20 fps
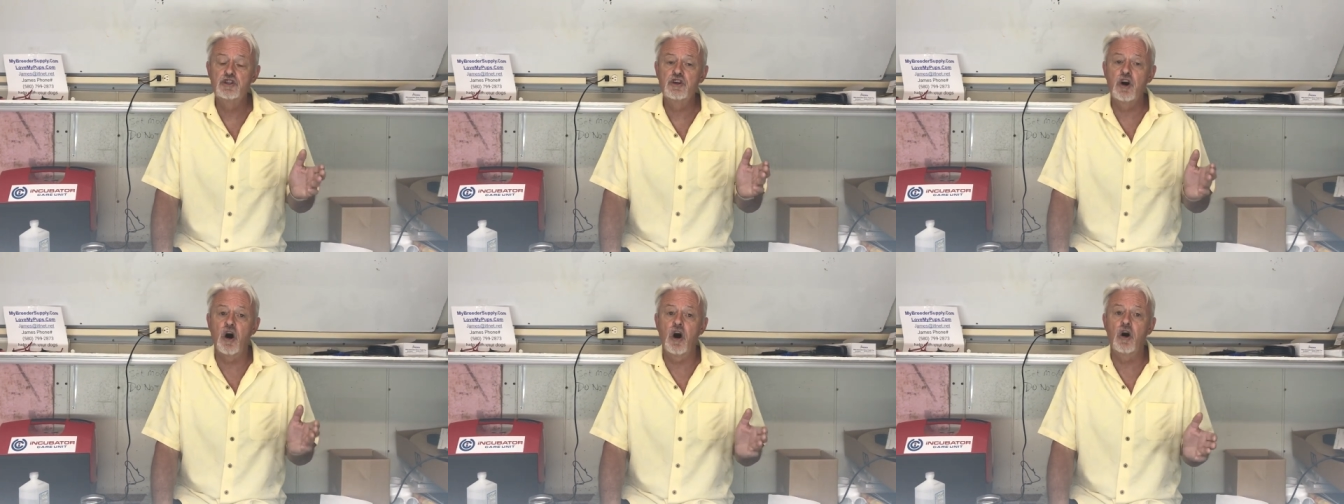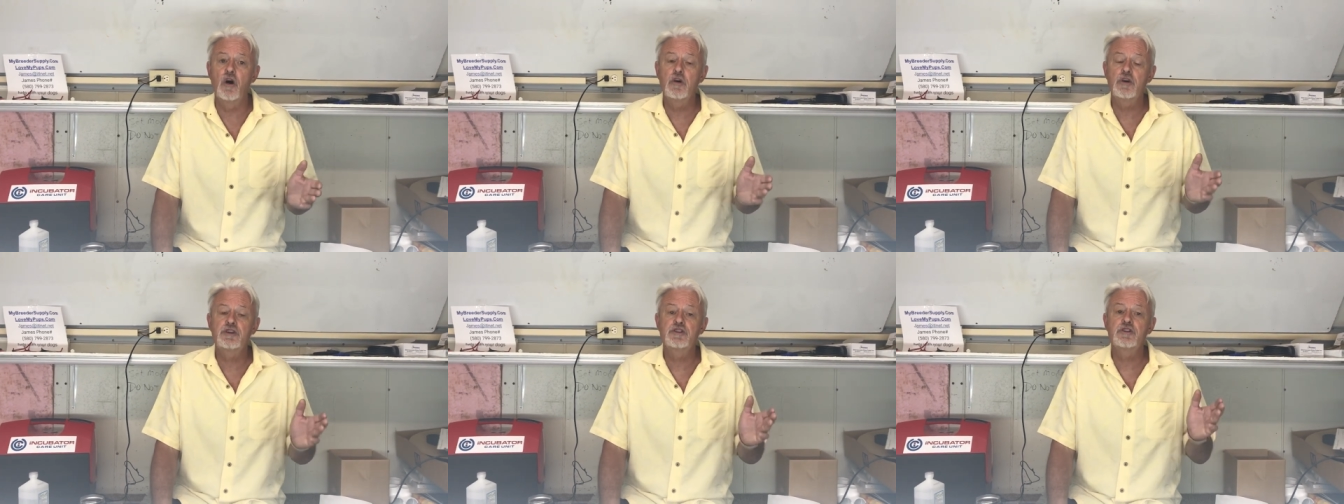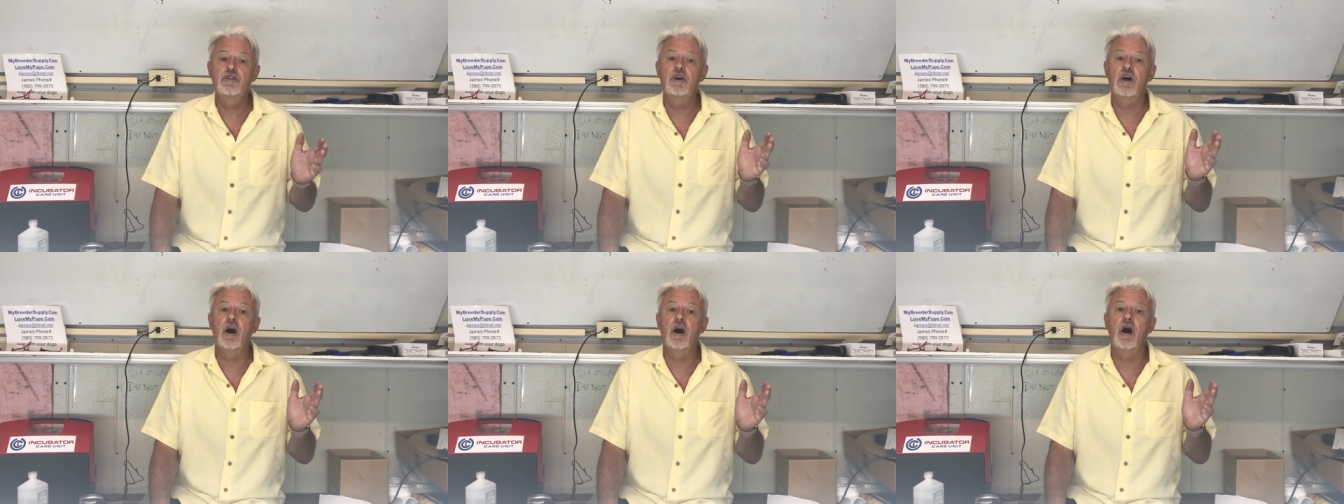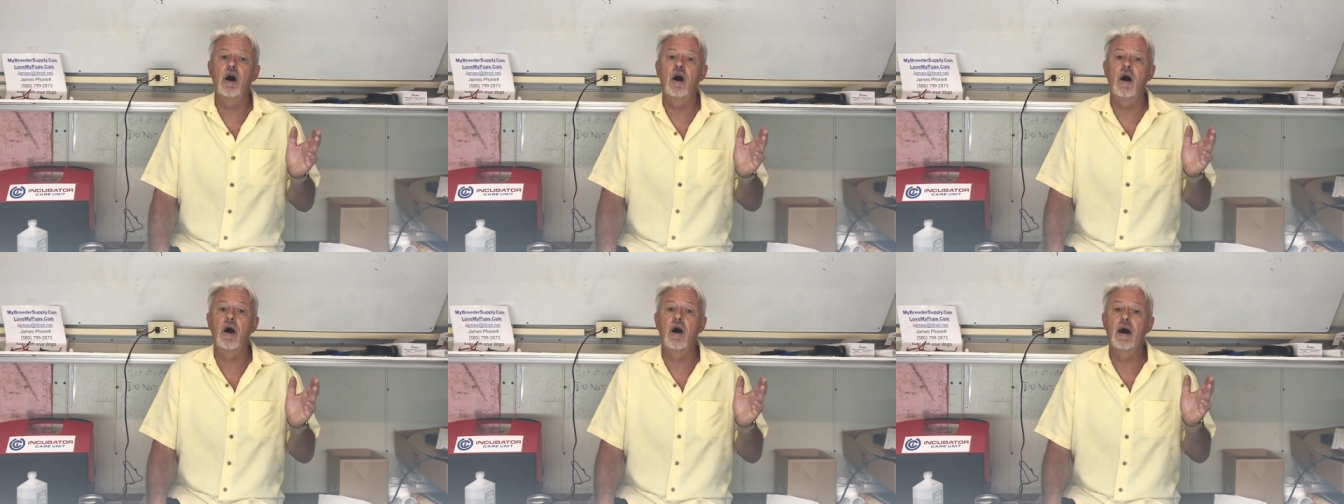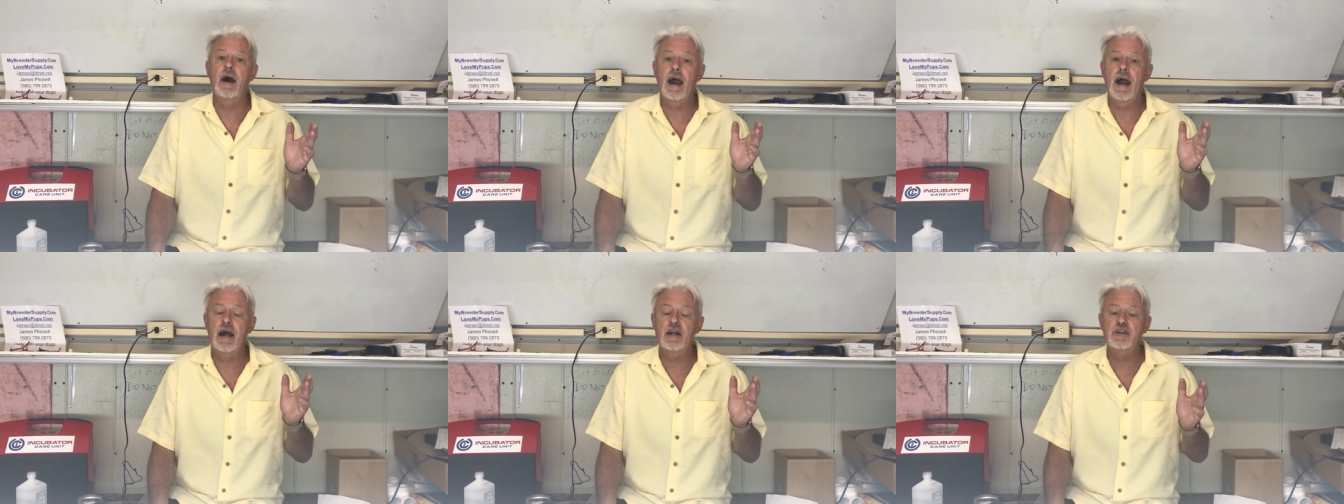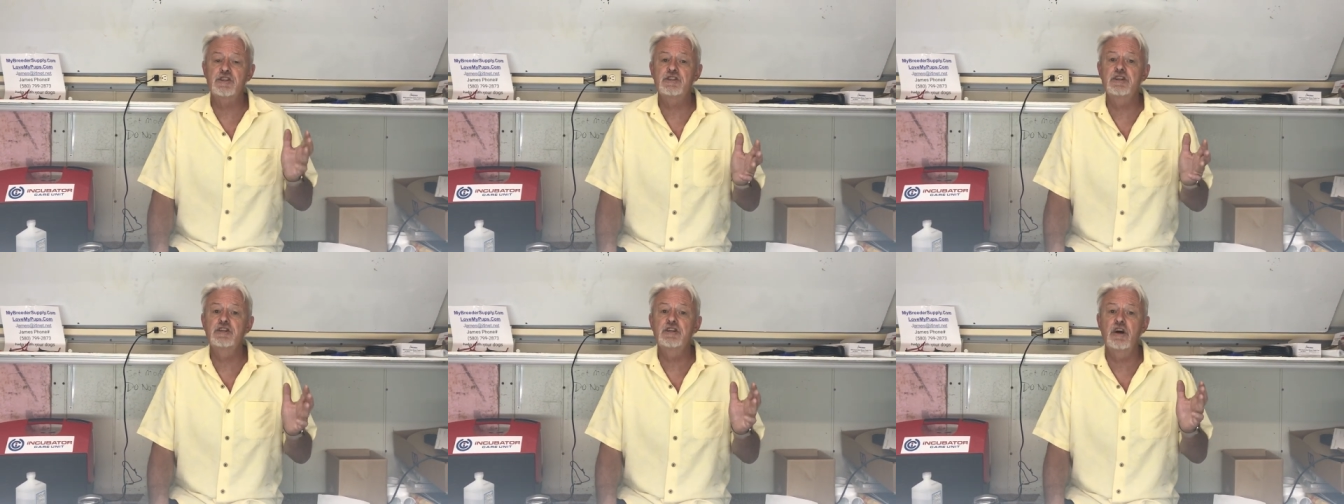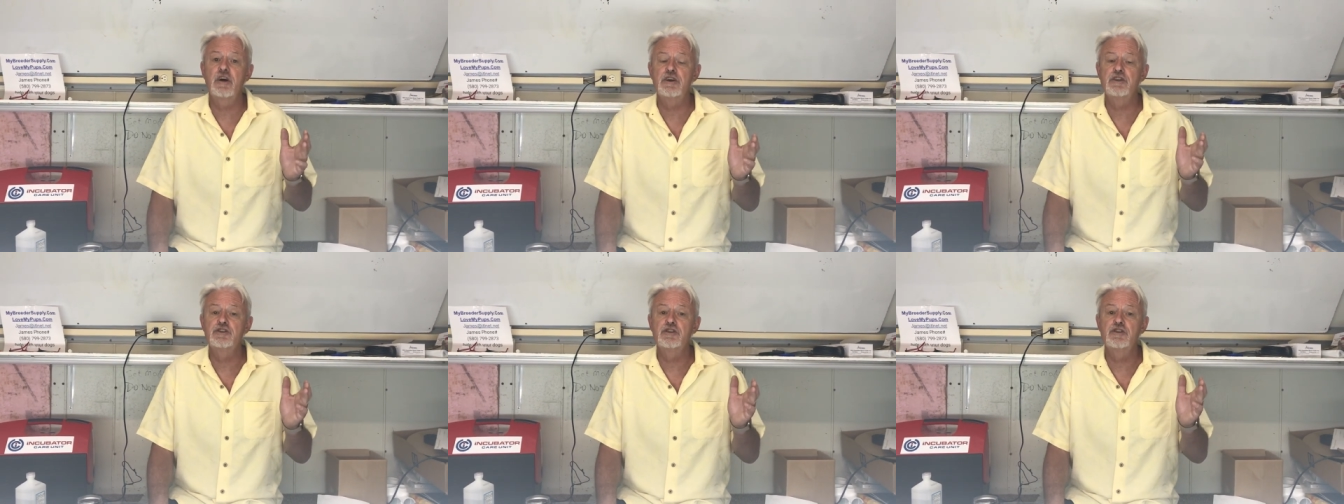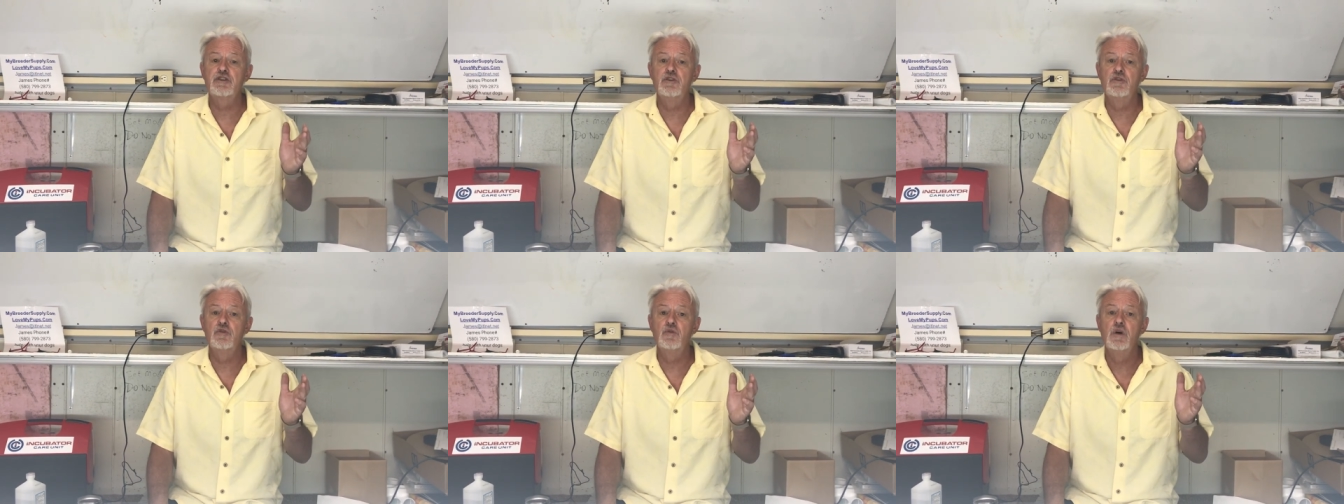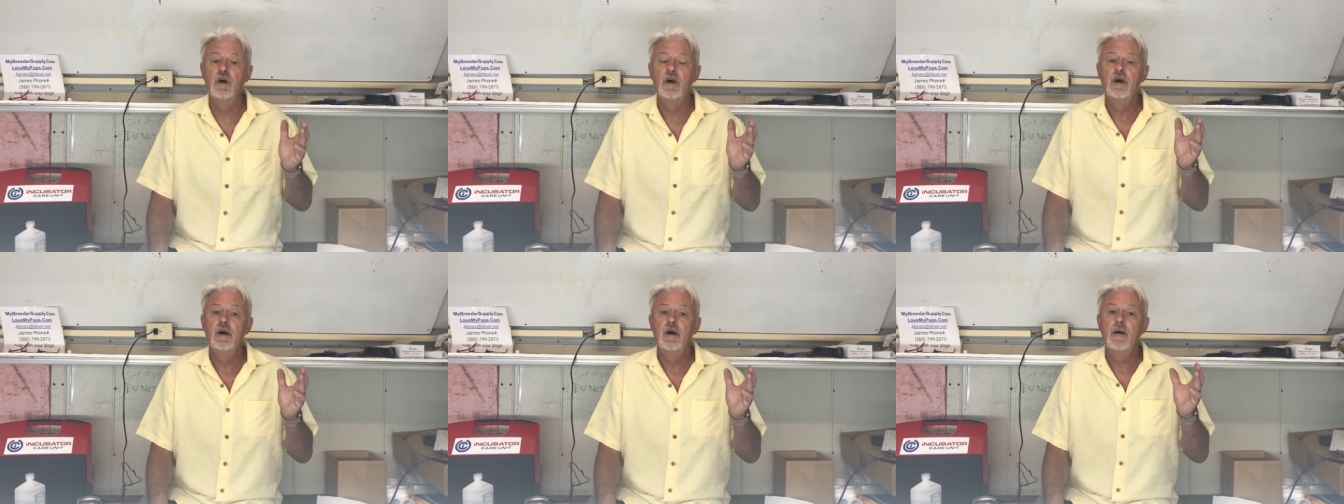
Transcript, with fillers: dogs that are actually going to